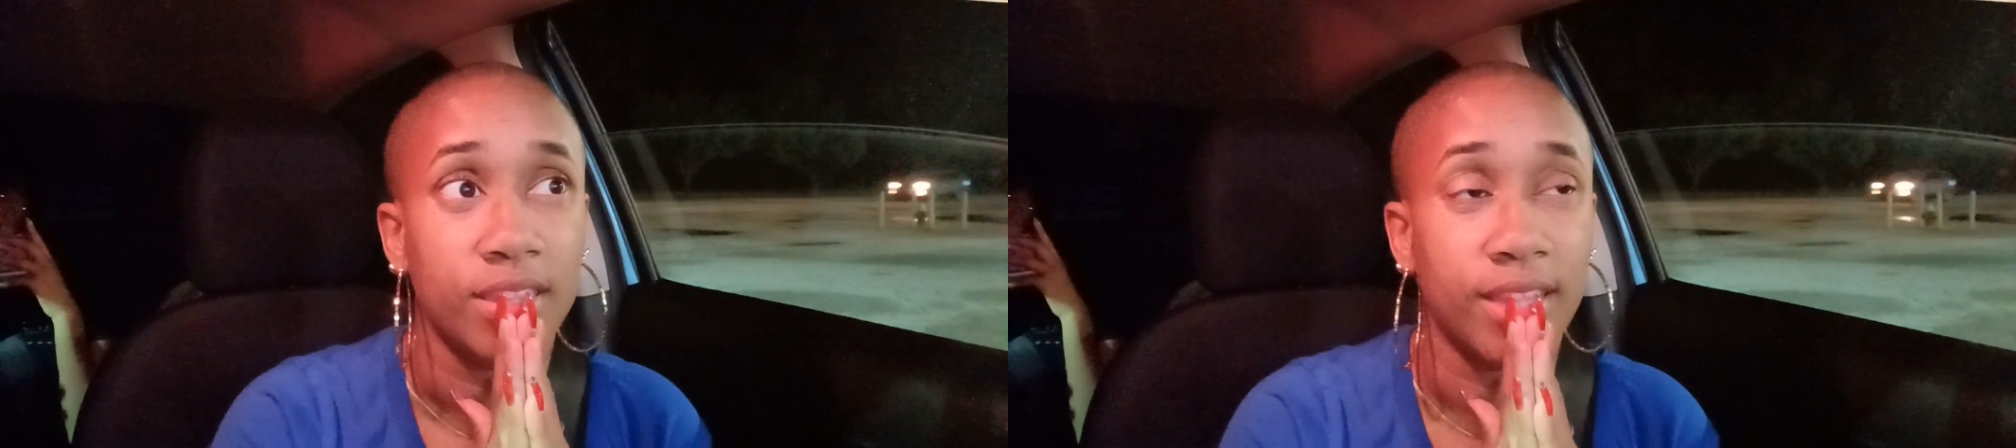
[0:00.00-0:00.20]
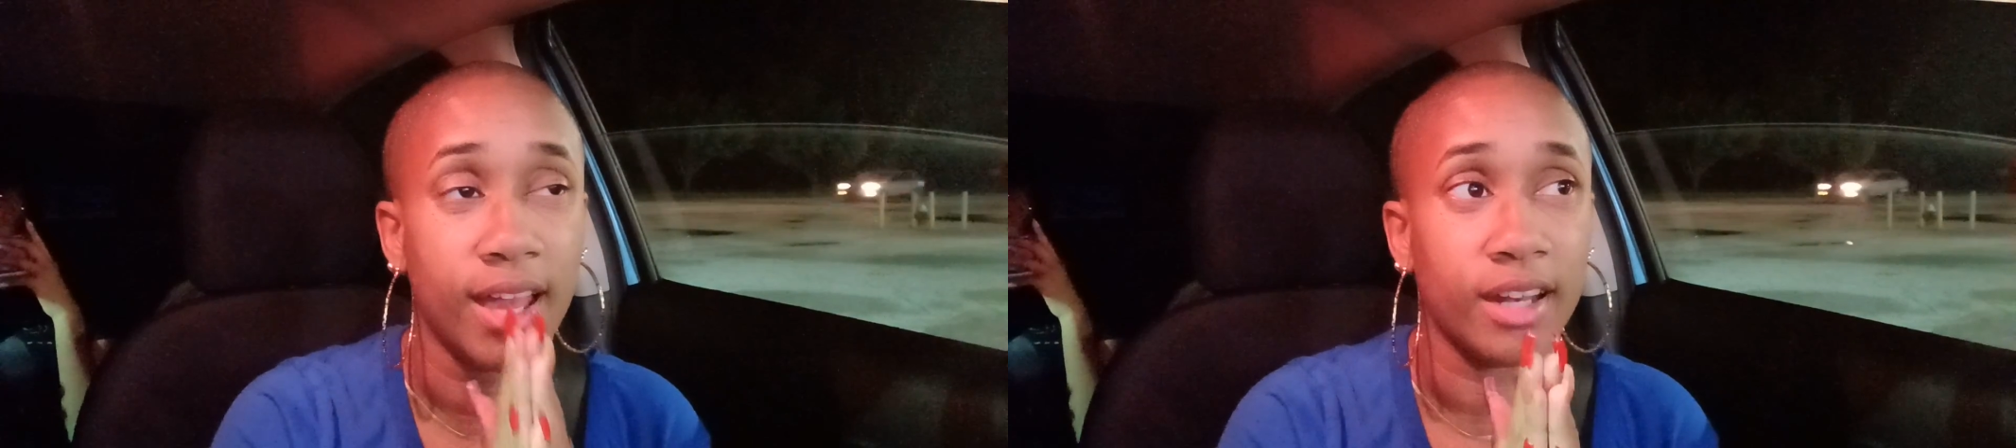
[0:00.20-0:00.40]

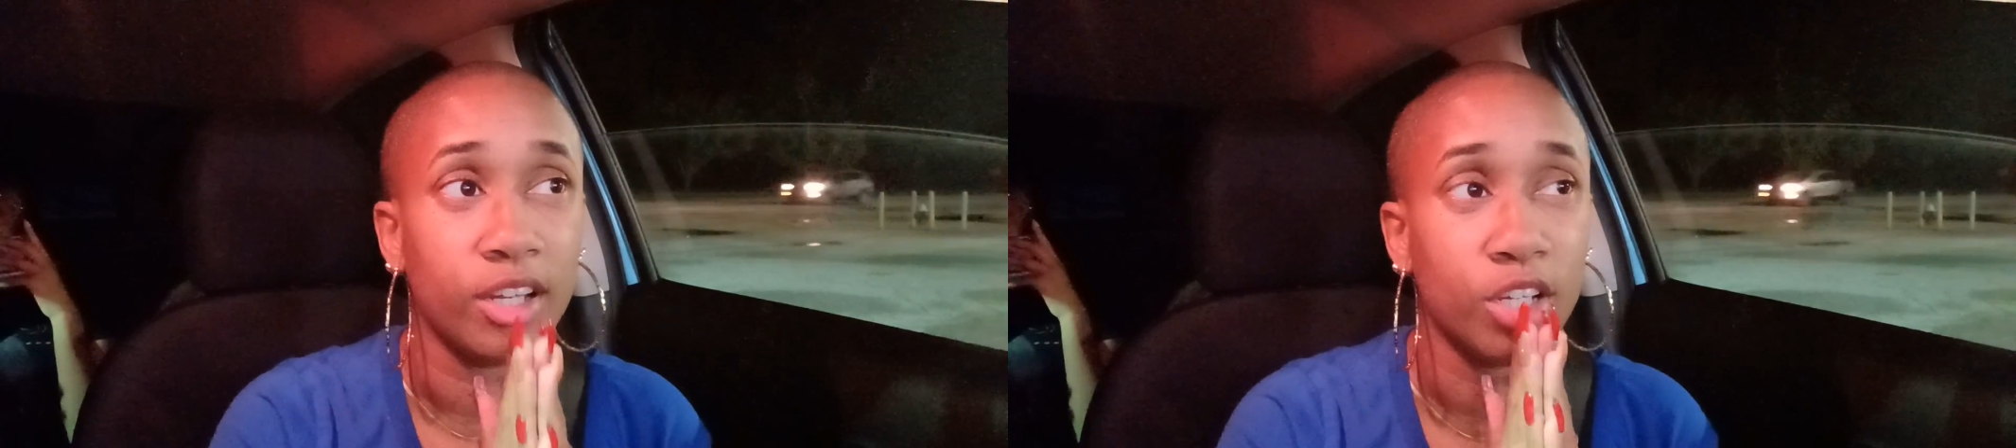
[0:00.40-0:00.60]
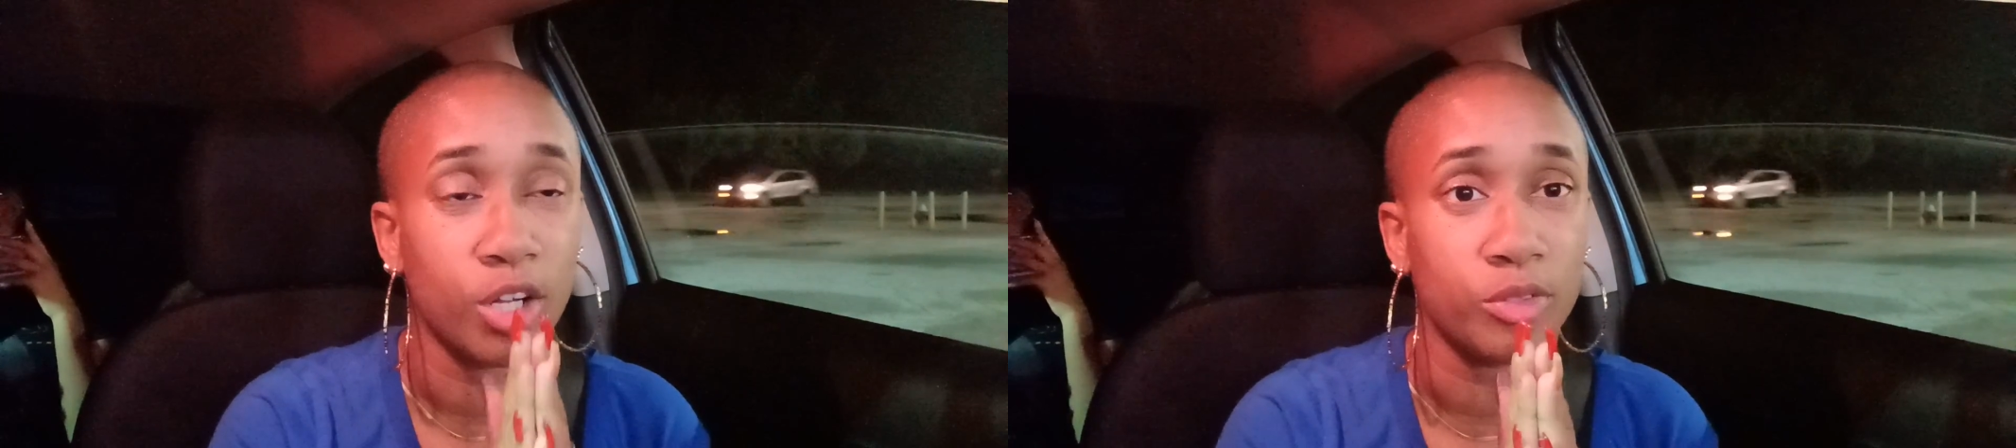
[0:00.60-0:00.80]
that
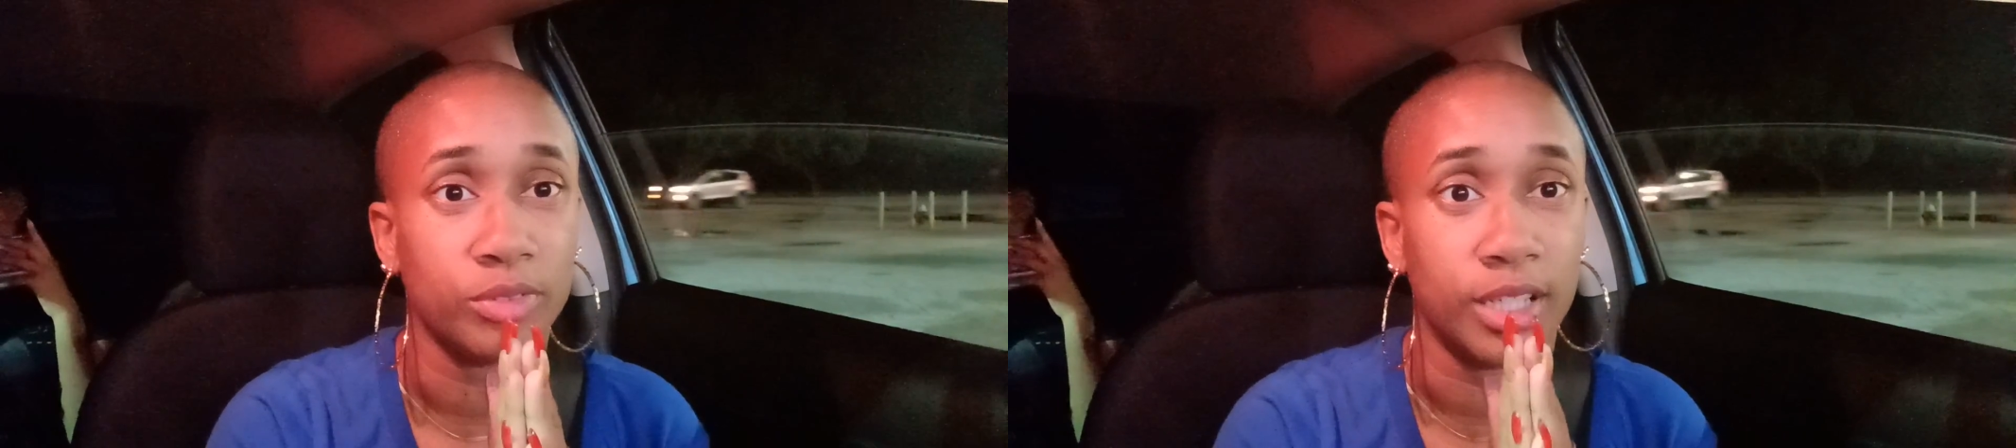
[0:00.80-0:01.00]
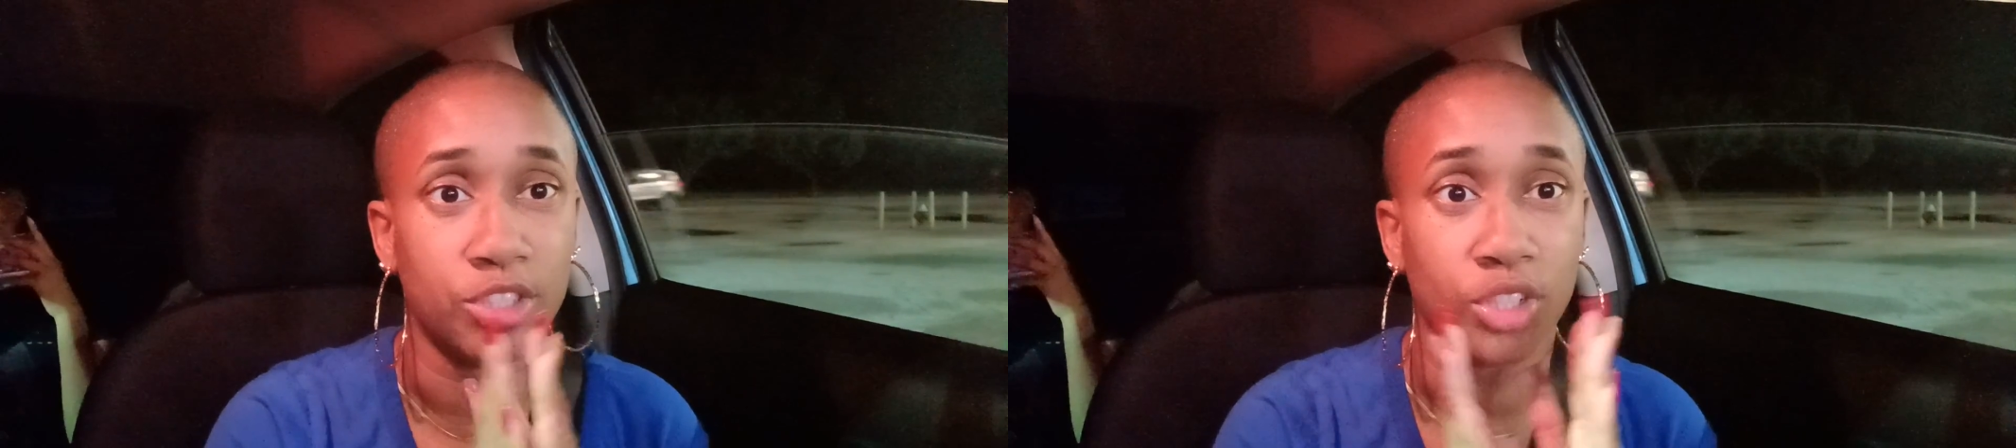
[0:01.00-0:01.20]
alert
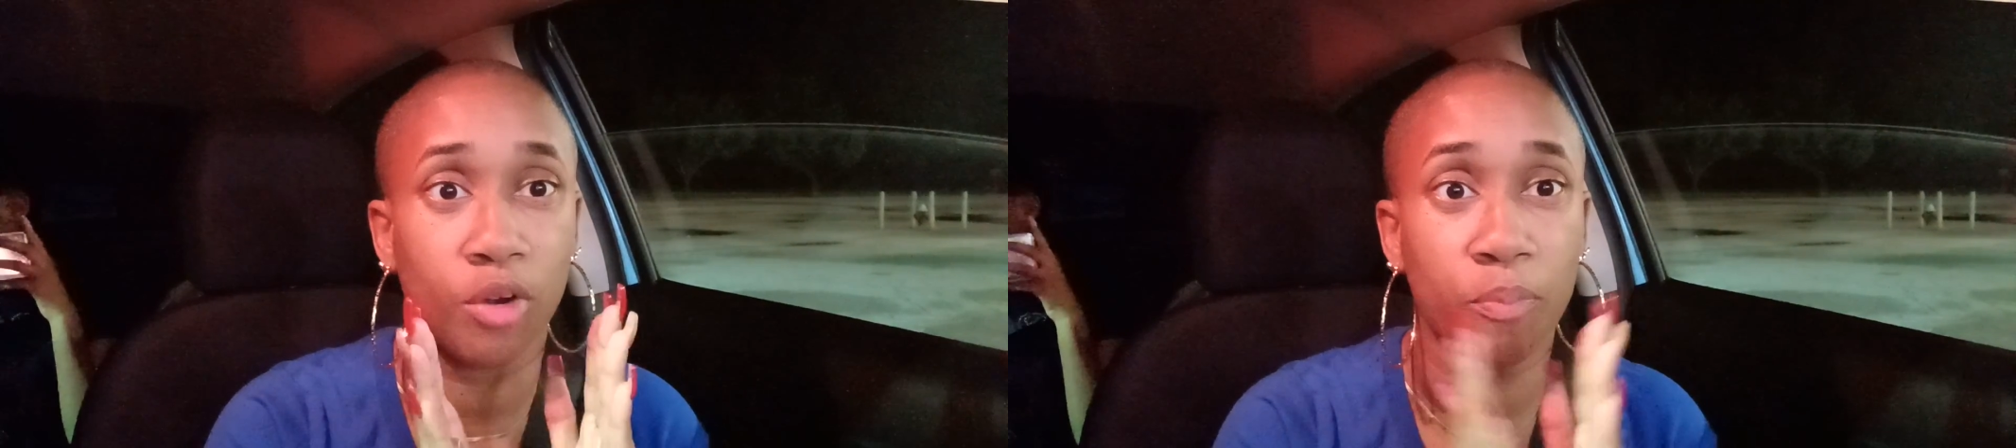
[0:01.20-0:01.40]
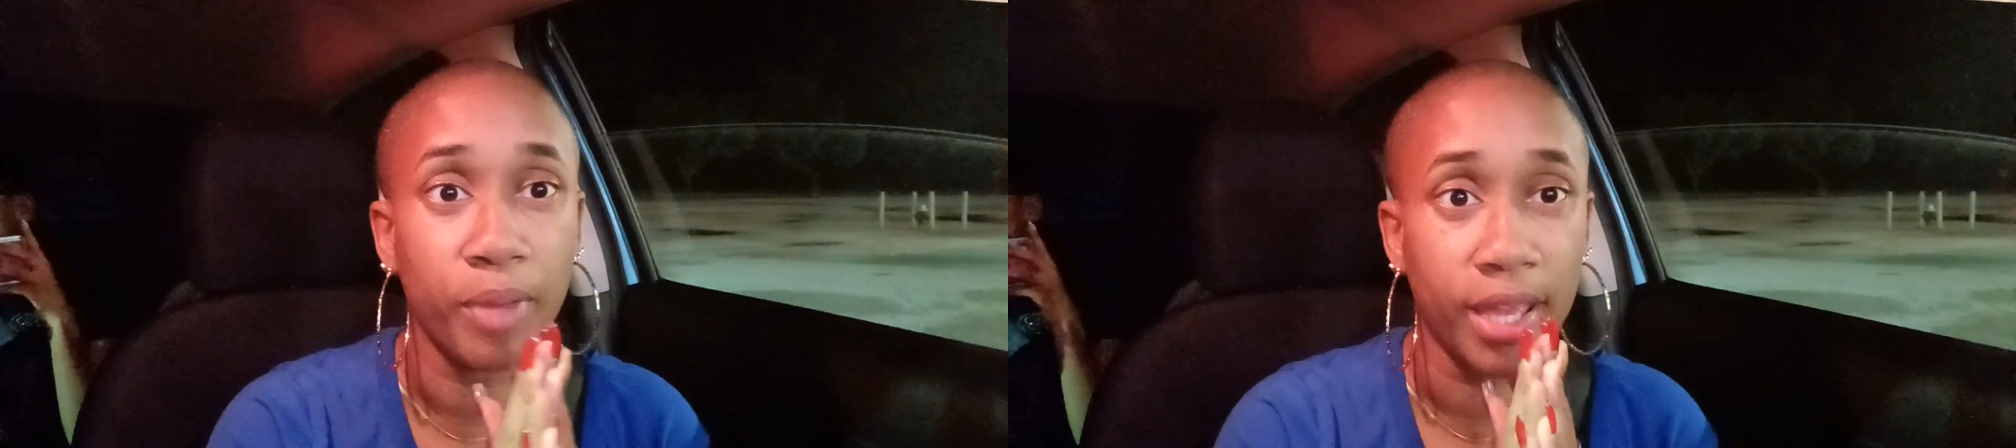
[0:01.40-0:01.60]
that
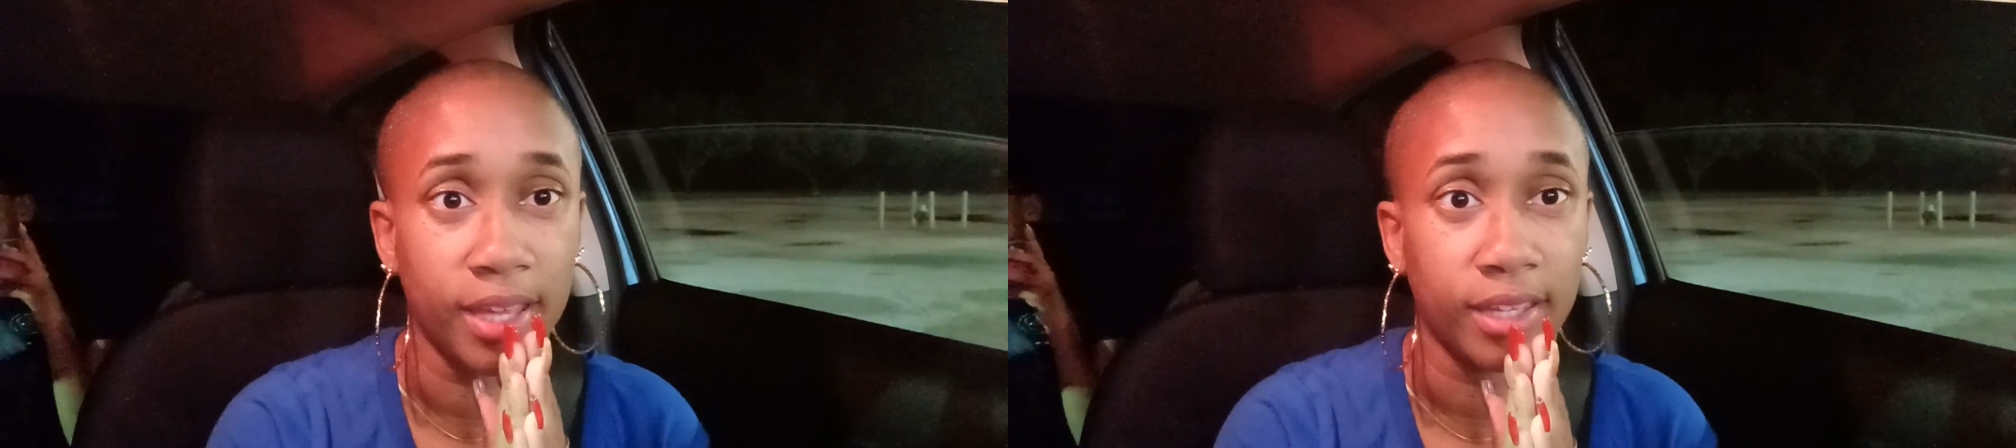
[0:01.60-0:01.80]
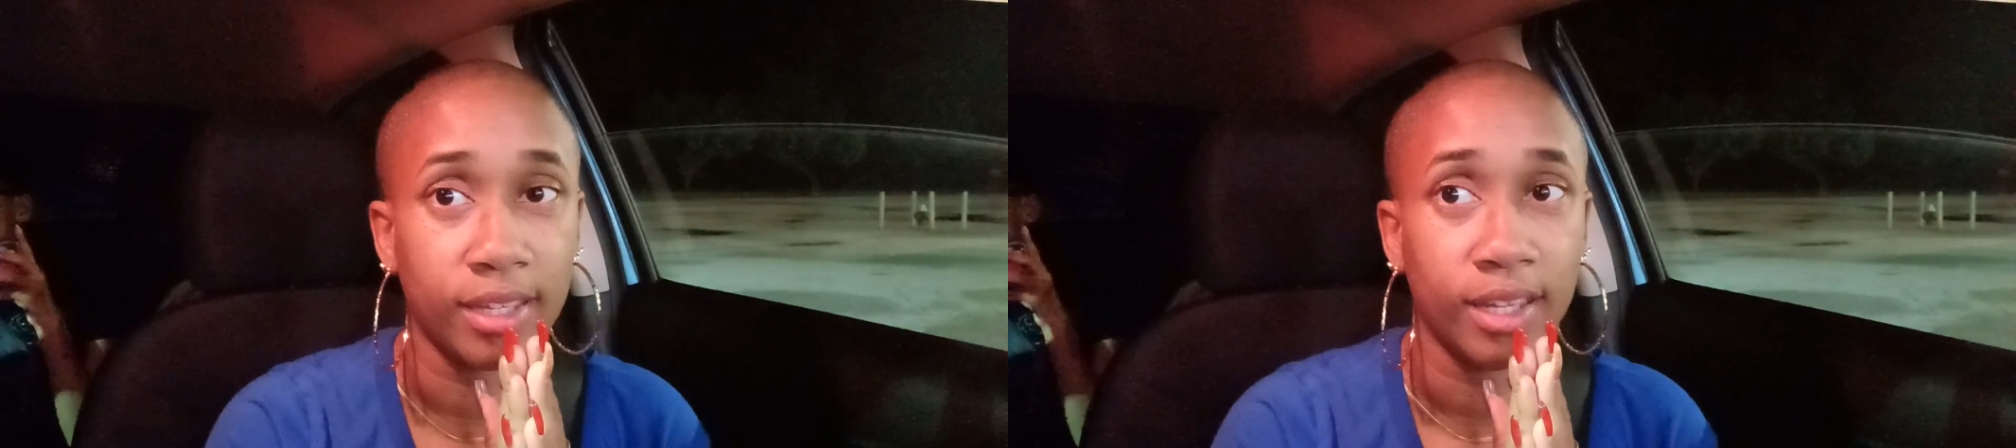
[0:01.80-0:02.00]
your bank